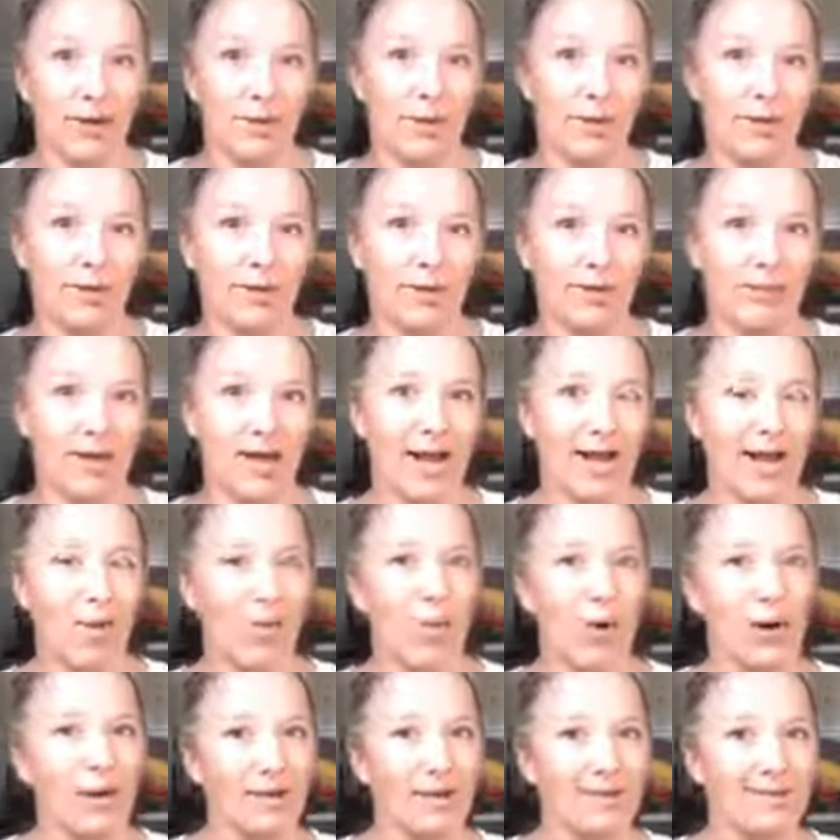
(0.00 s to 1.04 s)
I holding back?
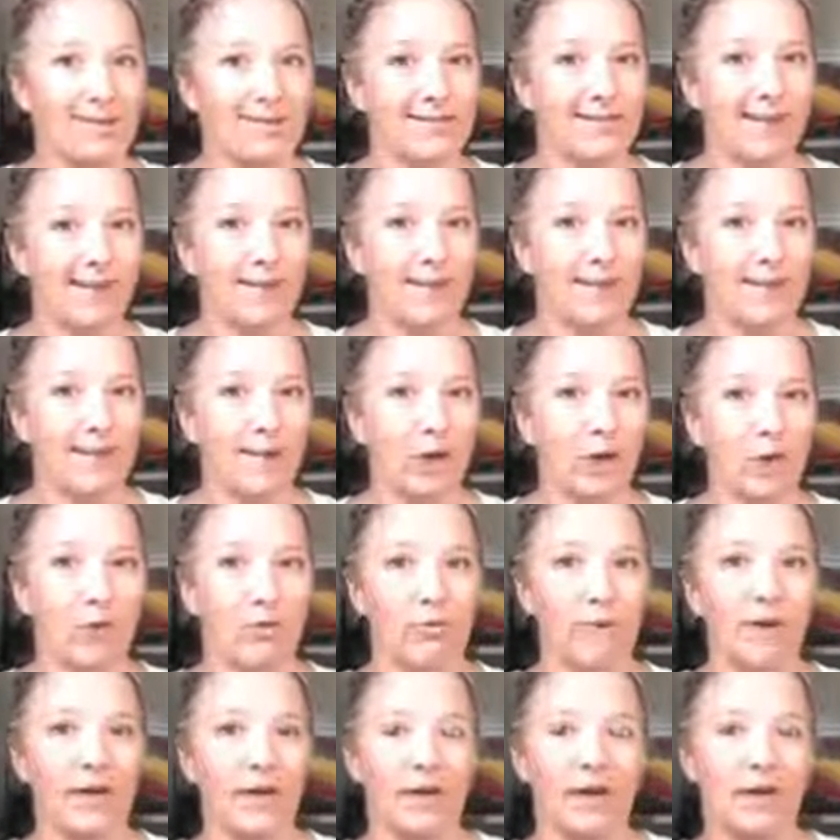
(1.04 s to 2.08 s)
What am I stuck on? Oh
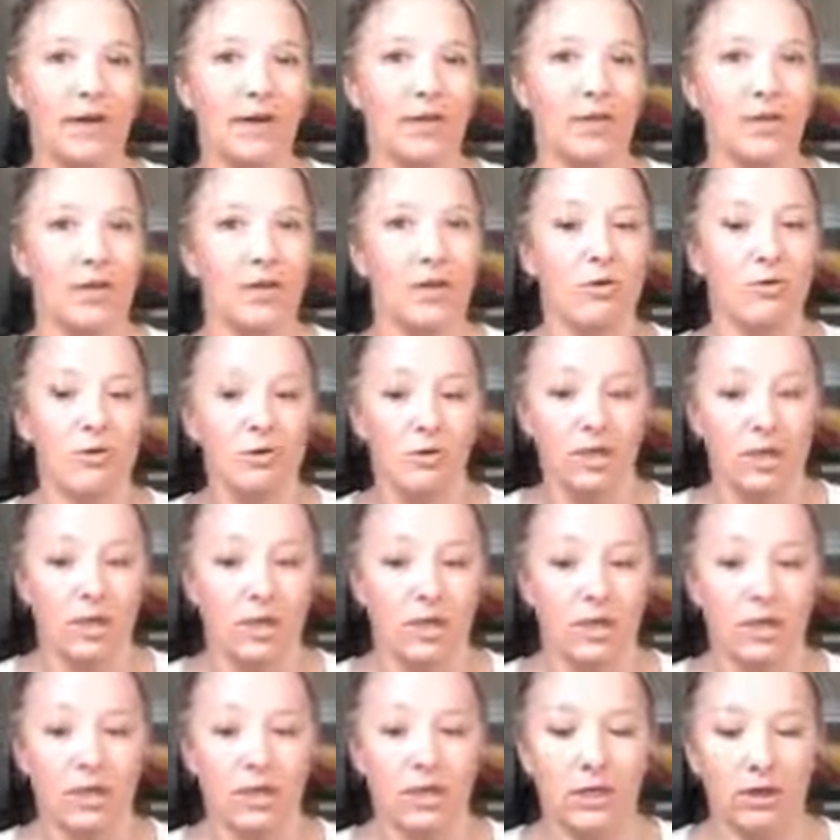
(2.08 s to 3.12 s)
my gosh,
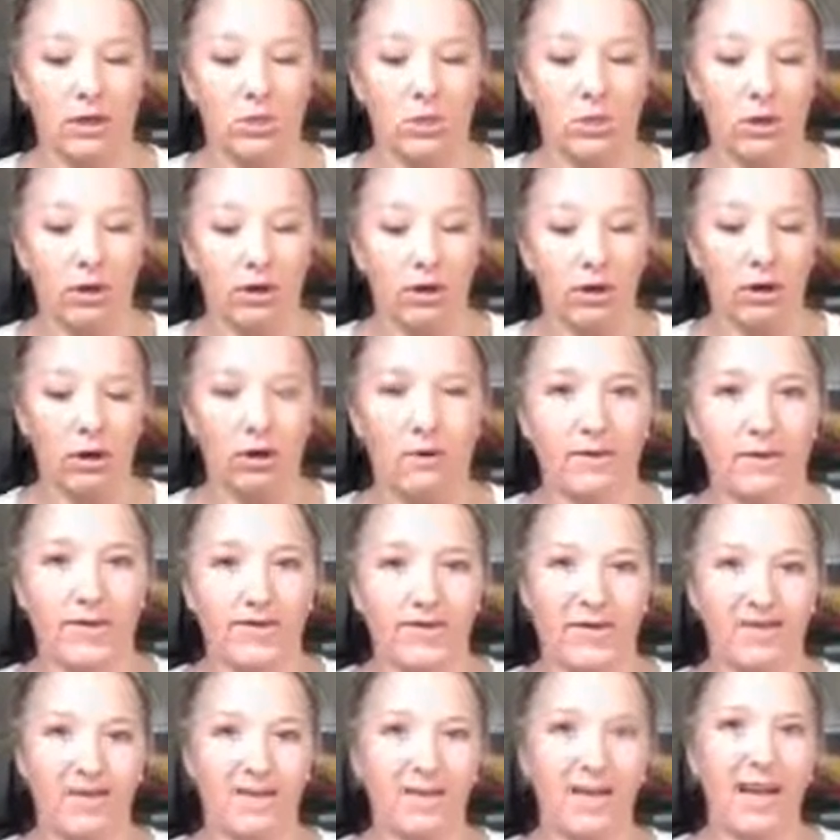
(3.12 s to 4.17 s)
where are these
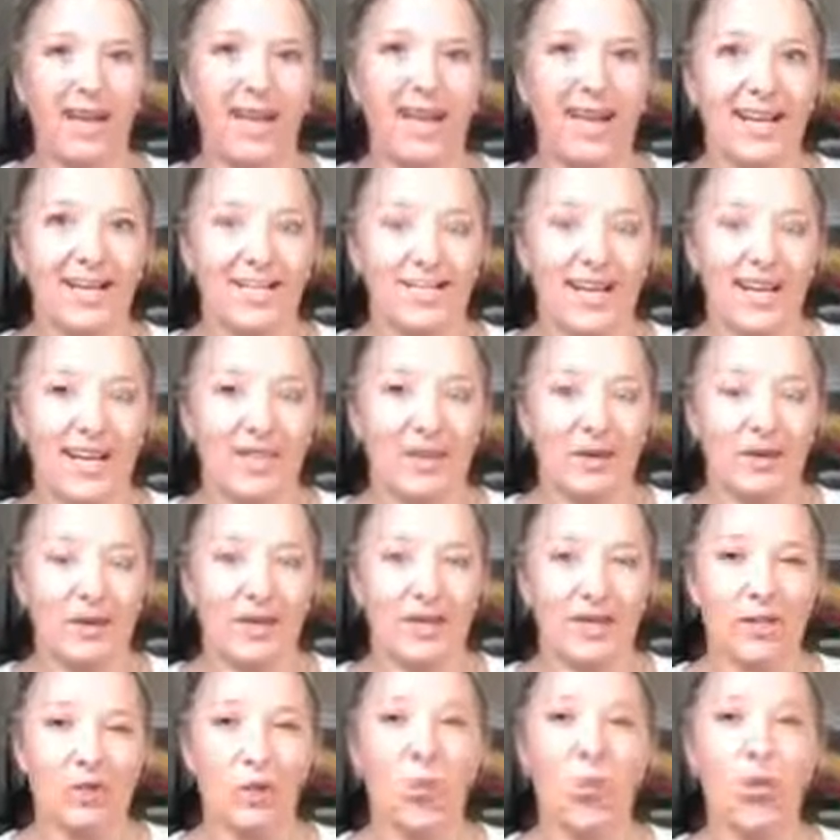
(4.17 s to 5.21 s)
little nuggets? They're
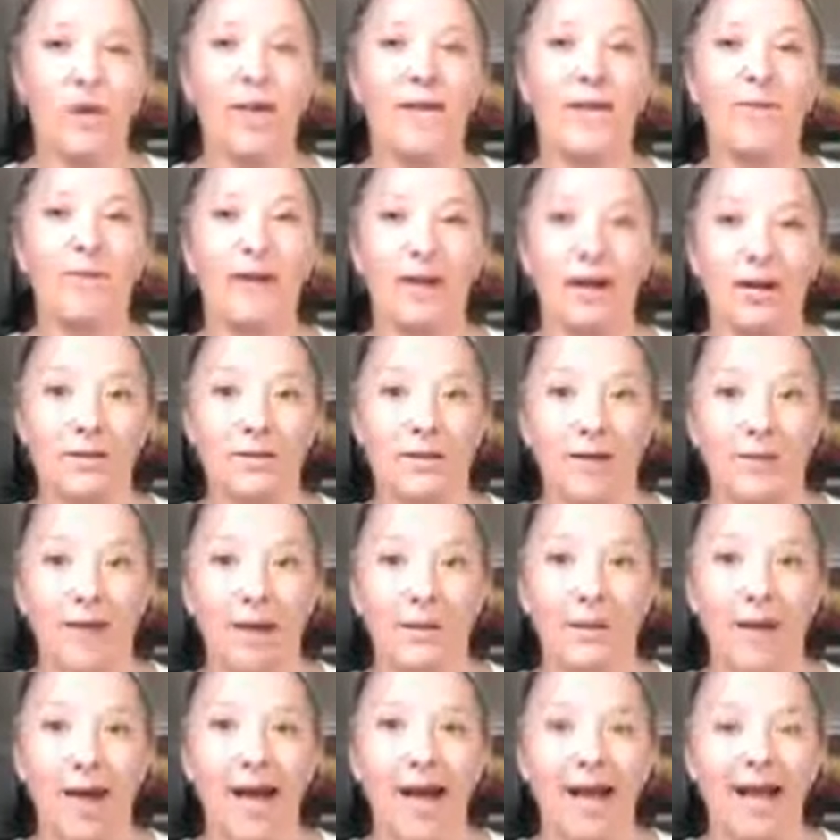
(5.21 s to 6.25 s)
like 20 pounds on
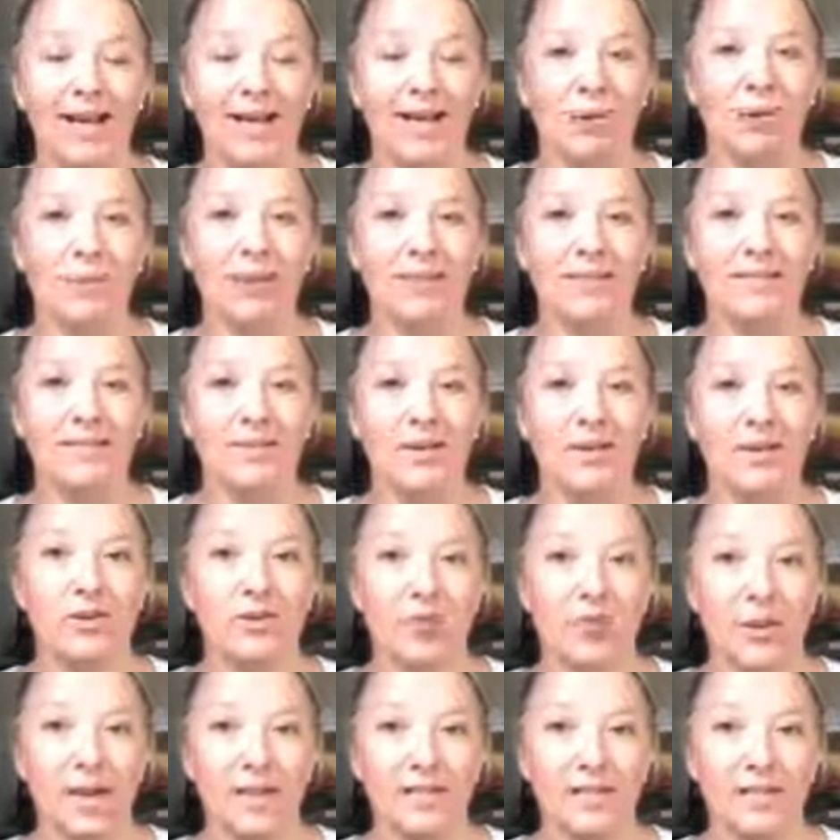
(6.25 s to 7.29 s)
my back. And once I start
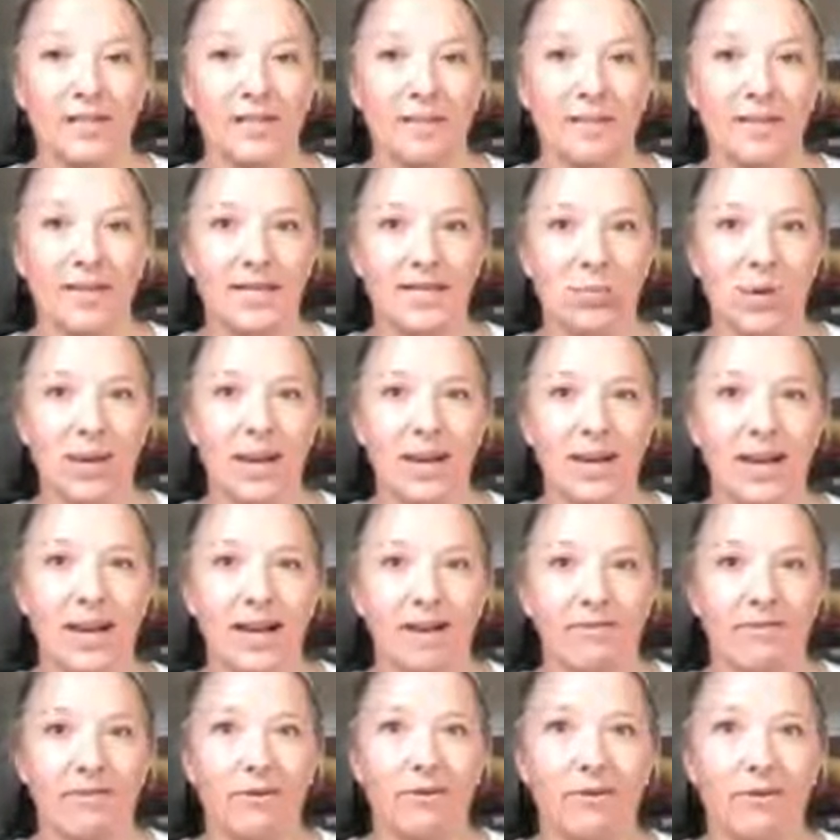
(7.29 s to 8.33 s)
addressing them, guess what?
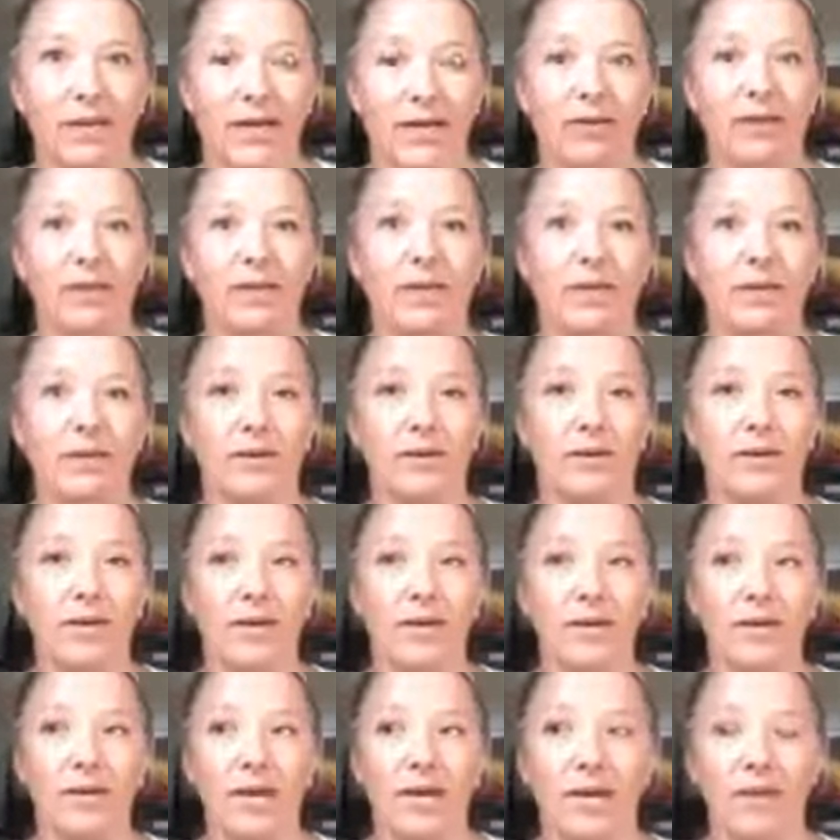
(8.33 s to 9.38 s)
I feel lighter and lighter and
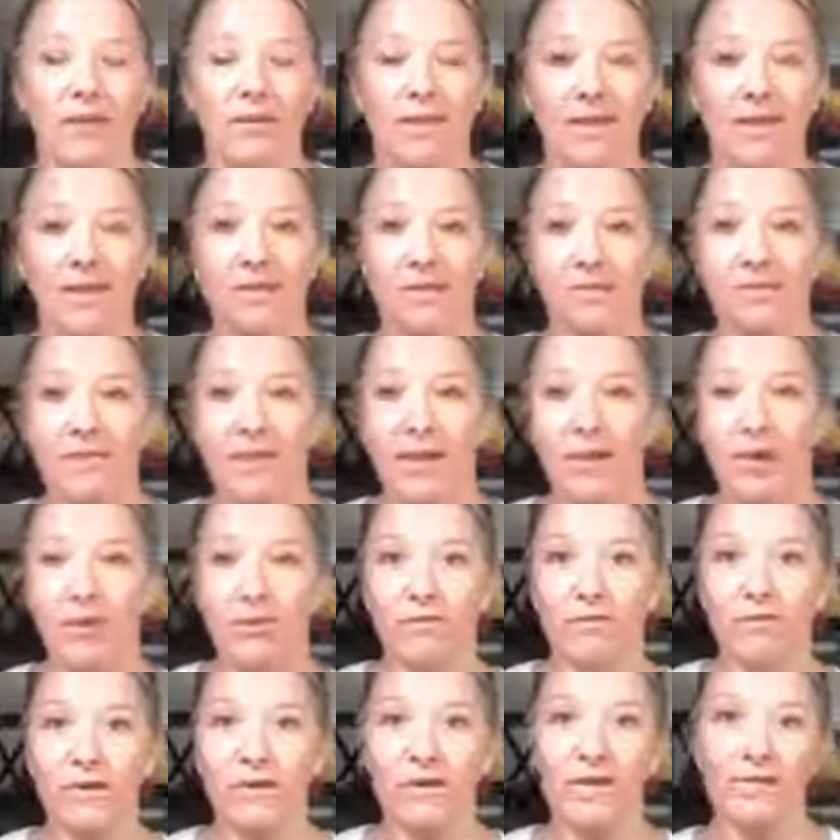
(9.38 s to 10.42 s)
lighter. Then I can address my health
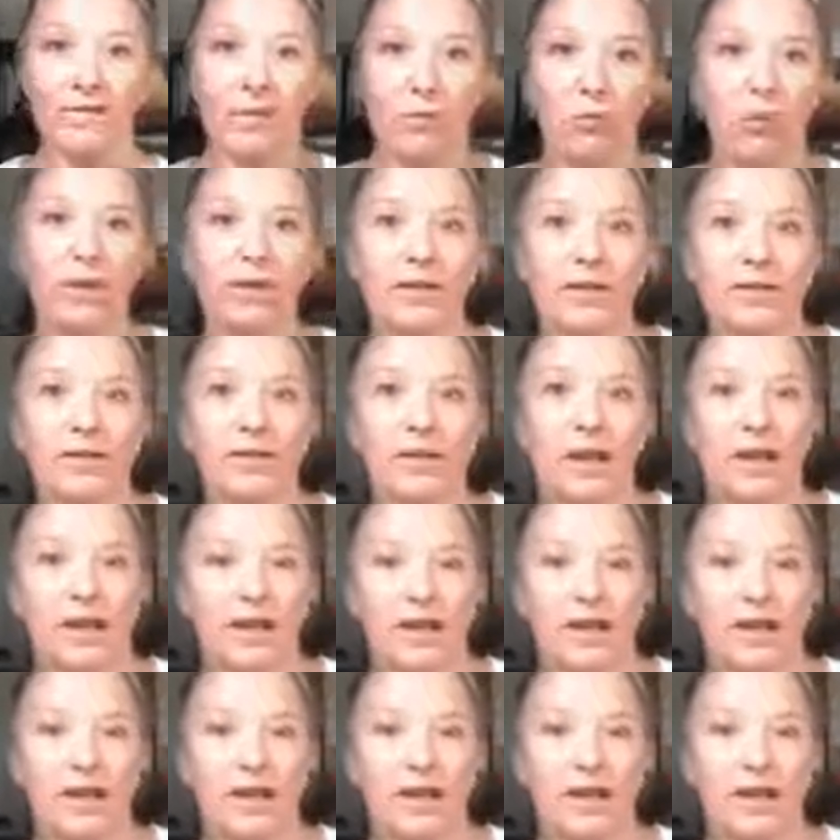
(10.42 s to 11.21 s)
and fitness and wellness.